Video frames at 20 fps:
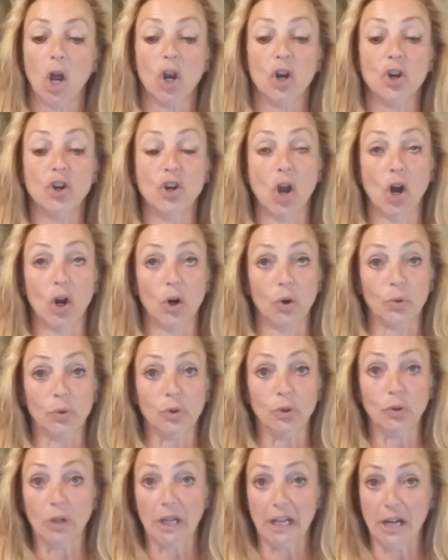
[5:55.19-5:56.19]
"No,
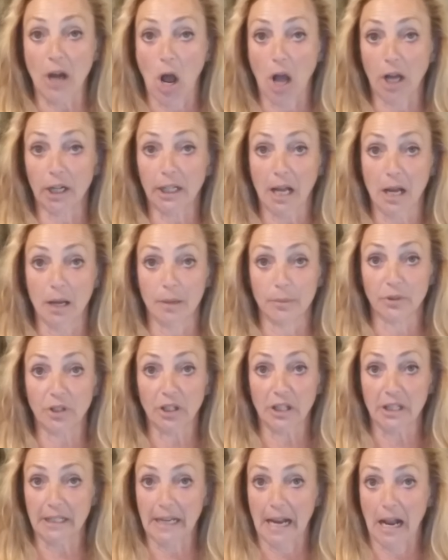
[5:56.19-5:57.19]
you cannot come to
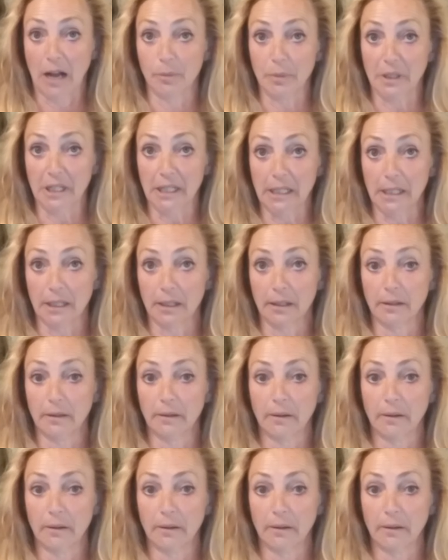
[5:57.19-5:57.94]
the town meeting.